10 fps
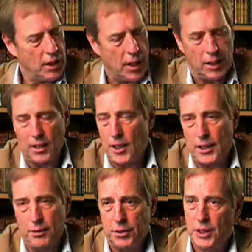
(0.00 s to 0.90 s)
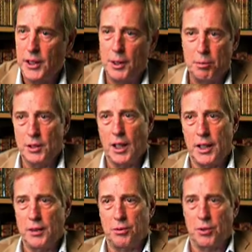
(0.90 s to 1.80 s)
A lot of sheep
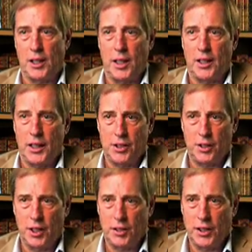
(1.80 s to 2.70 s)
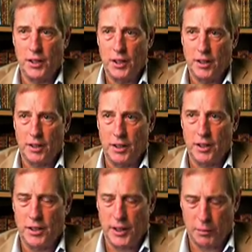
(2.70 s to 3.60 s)
died for that lectionary on
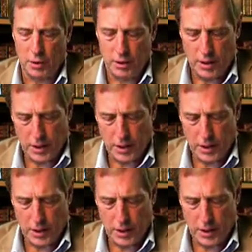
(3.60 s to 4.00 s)
the table.